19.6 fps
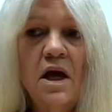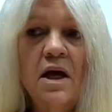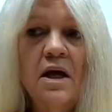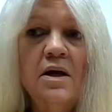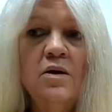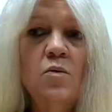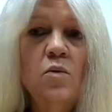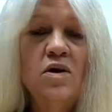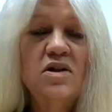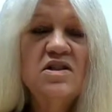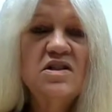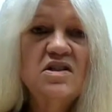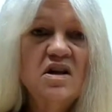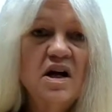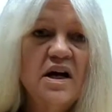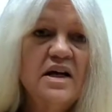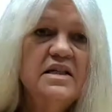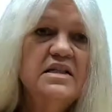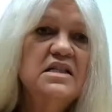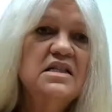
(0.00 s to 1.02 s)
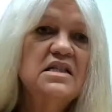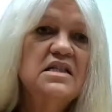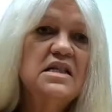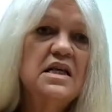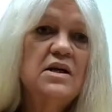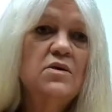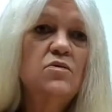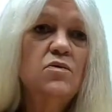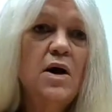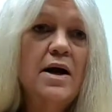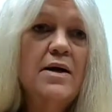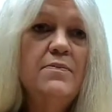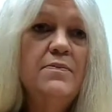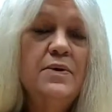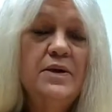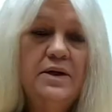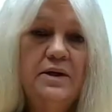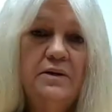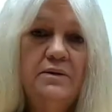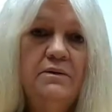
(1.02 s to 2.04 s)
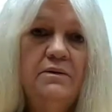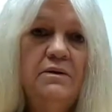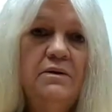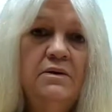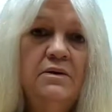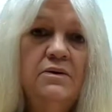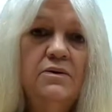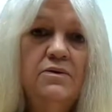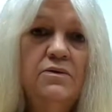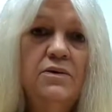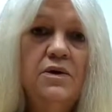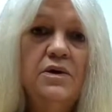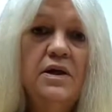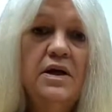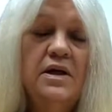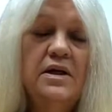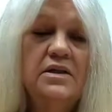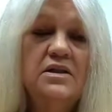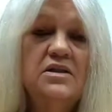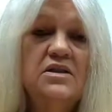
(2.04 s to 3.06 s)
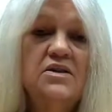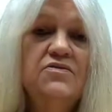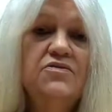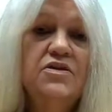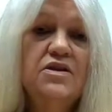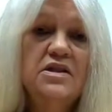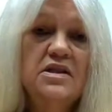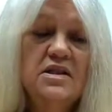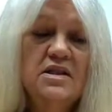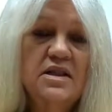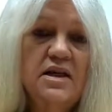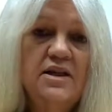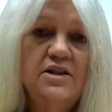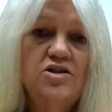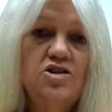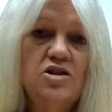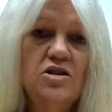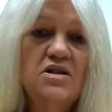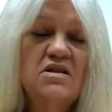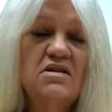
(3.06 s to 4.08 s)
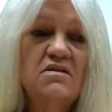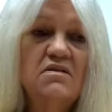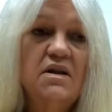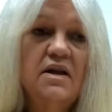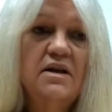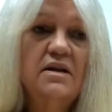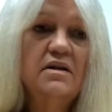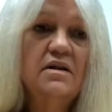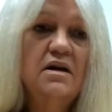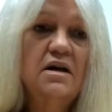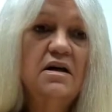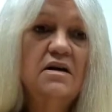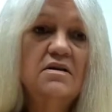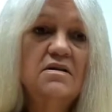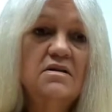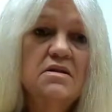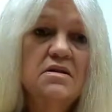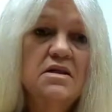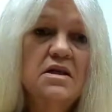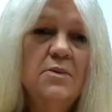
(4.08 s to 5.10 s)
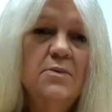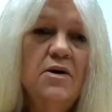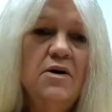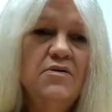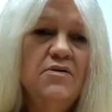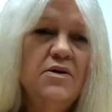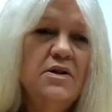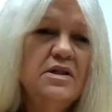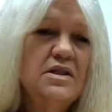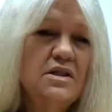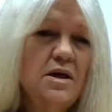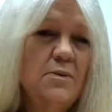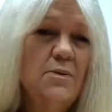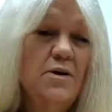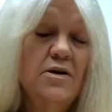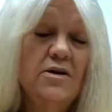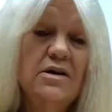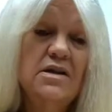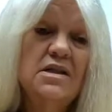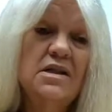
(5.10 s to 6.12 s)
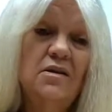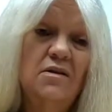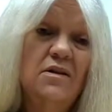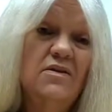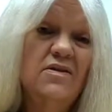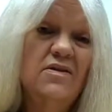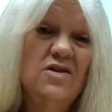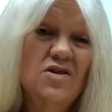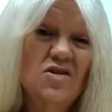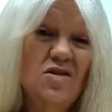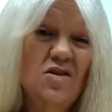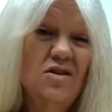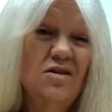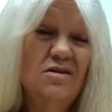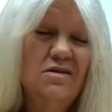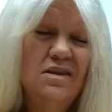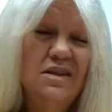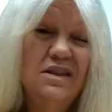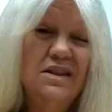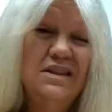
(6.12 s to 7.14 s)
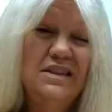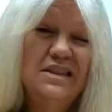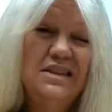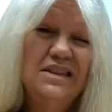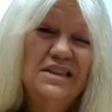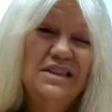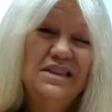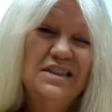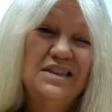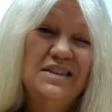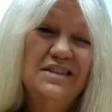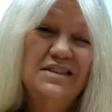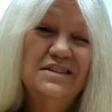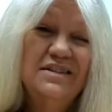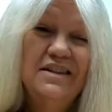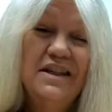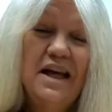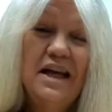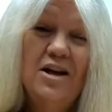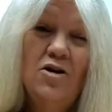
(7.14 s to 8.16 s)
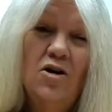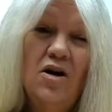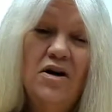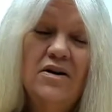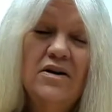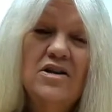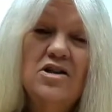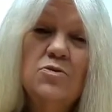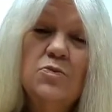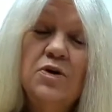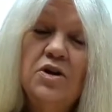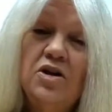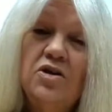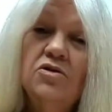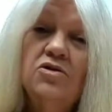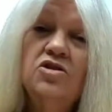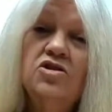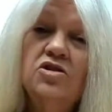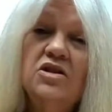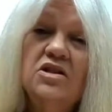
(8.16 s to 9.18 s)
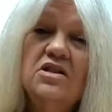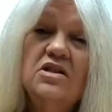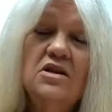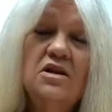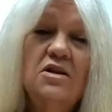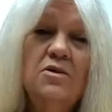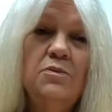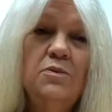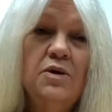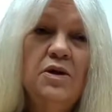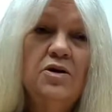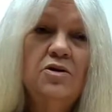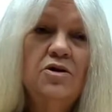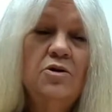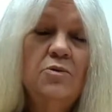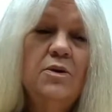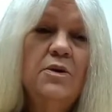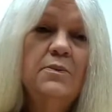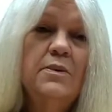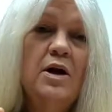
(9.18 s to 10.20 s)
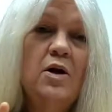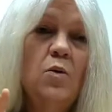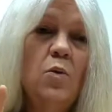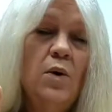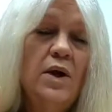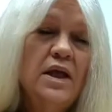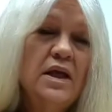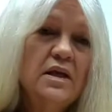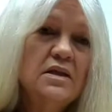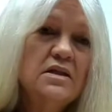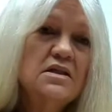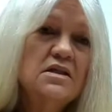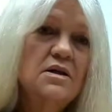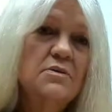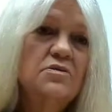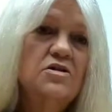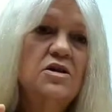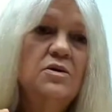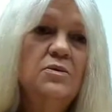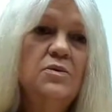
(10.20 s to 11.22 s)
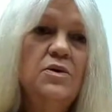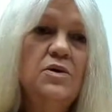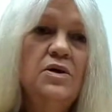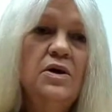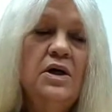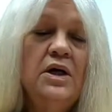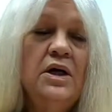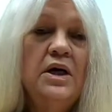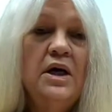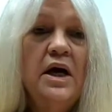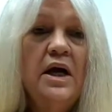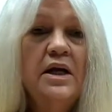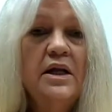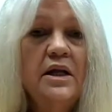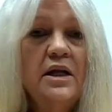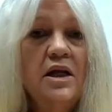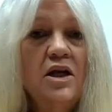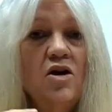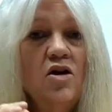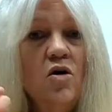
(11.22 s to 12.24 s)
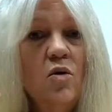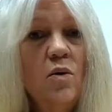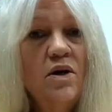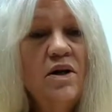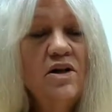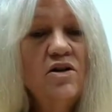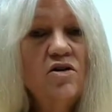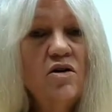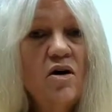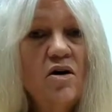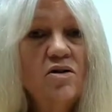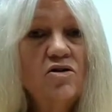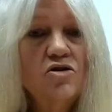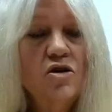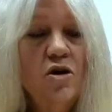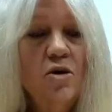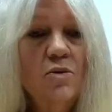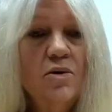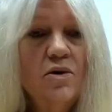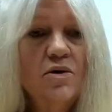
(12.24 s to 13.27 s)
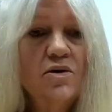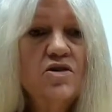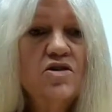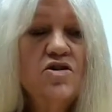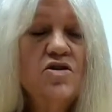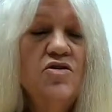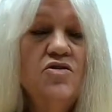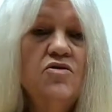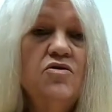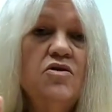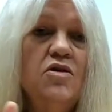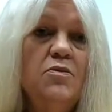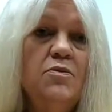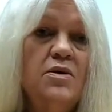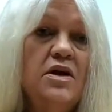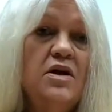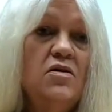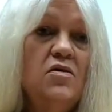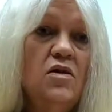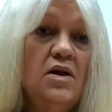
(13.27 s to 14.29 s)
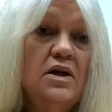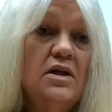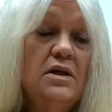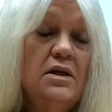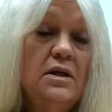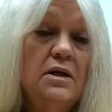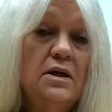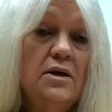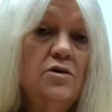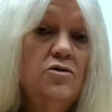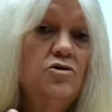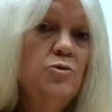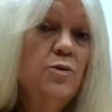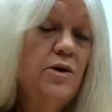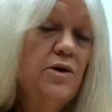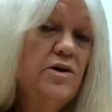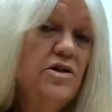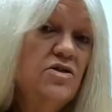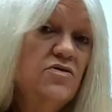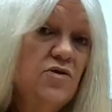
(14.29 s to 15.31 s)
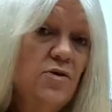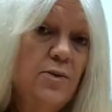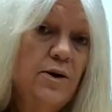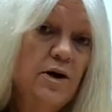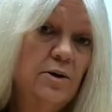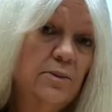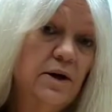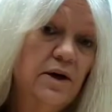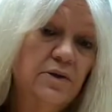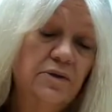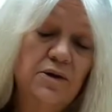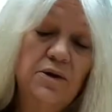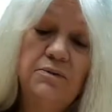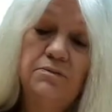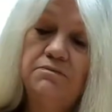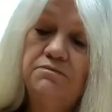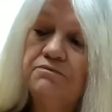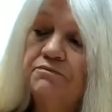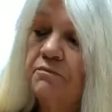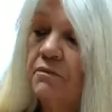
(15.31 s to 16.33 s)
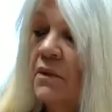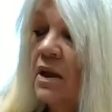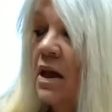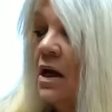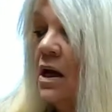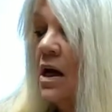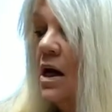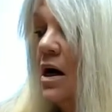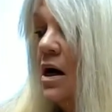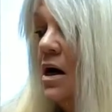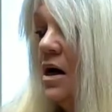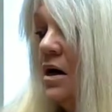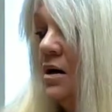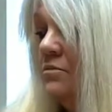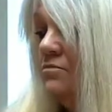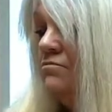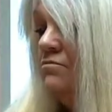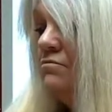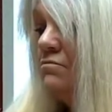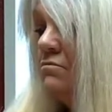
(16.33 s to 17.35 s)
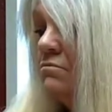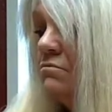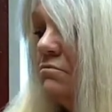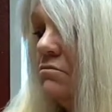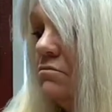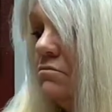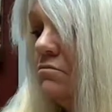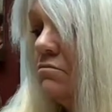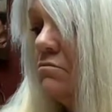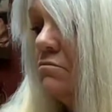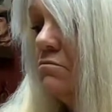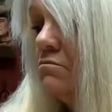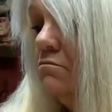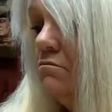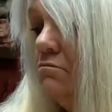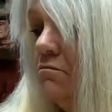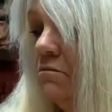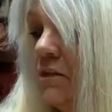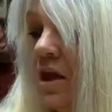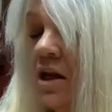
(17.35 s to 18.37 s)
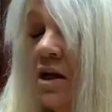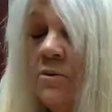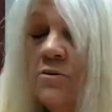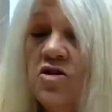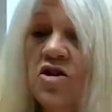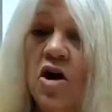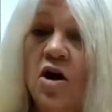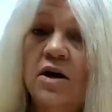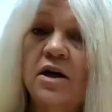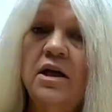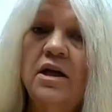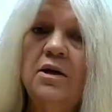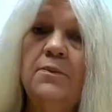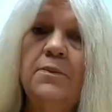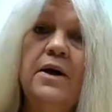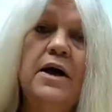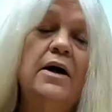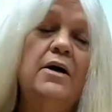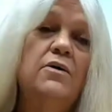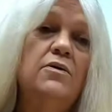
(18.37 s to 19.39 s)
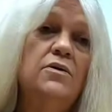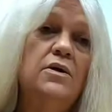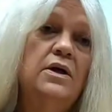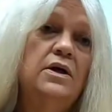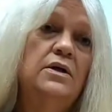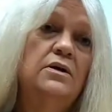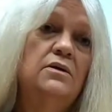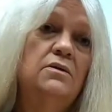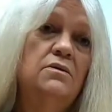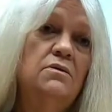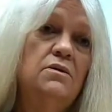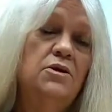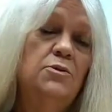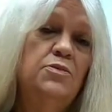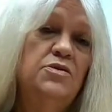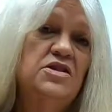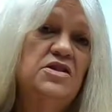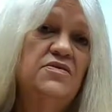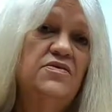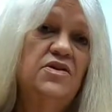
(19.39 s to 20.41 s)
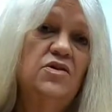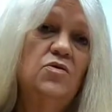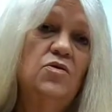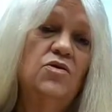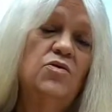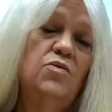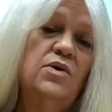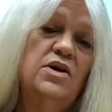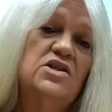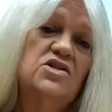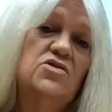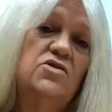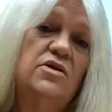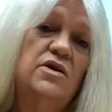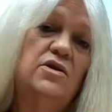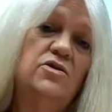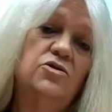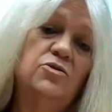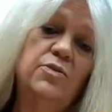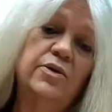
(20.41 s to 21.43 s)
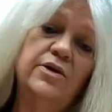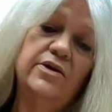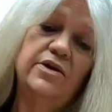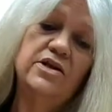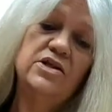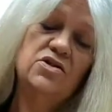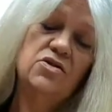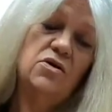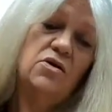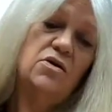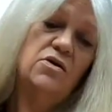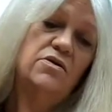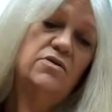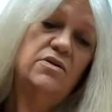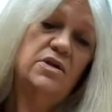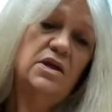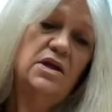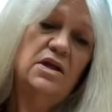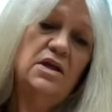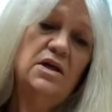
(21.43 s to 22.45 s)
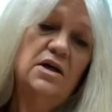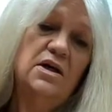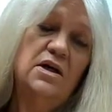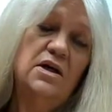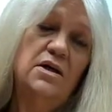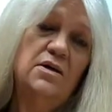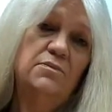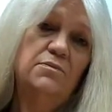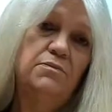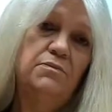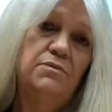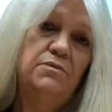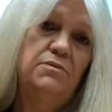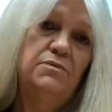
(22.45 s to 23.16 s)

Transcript: what's nice is they ripen really at different stages. Like in some areas, they'll even start late August, but usually it's going to be, you're going to be about a week into September, and it can go on into October. So you can be collecting elderberries for about a month. And I'm talking about in the Pacific Northwest, our elderberries are the